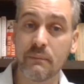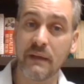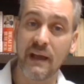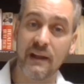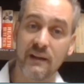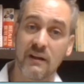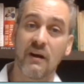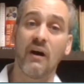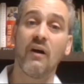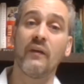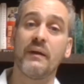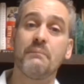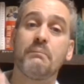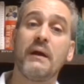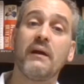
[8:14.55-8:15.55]
They had to call
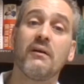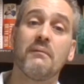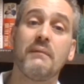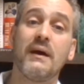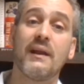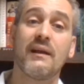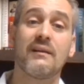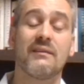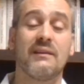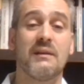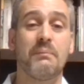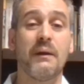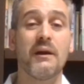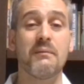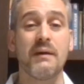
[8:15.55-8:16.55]
in paramedics, and the
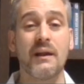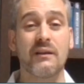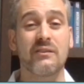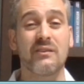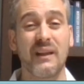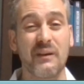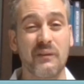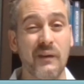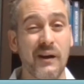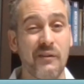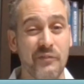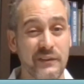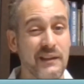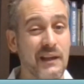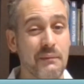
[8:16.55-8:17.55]
paramedics are like, well, if
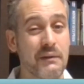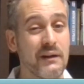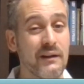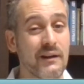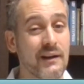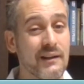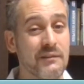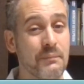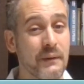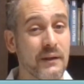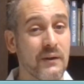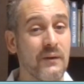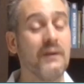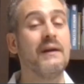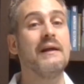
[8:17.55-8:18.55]
we take him into the
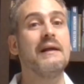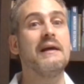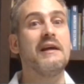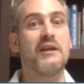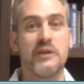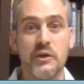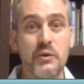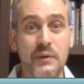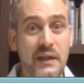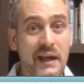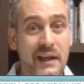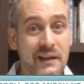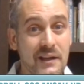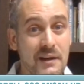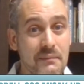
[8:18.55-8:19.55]
hospital, you
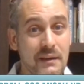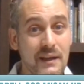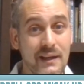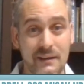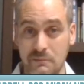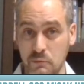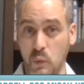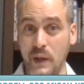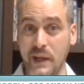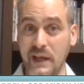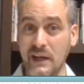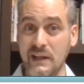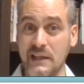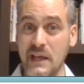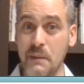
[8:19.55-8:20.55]
can't come in. We got
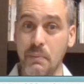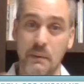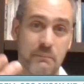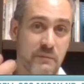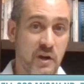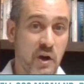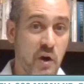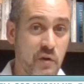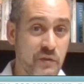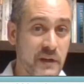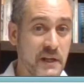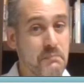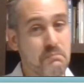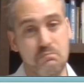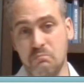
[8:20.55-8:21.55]
to keep him.
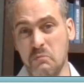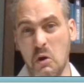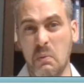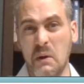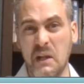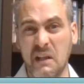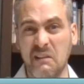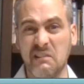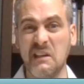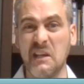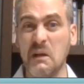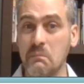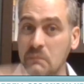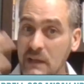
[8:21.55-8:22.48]
COVID, nobody can see him.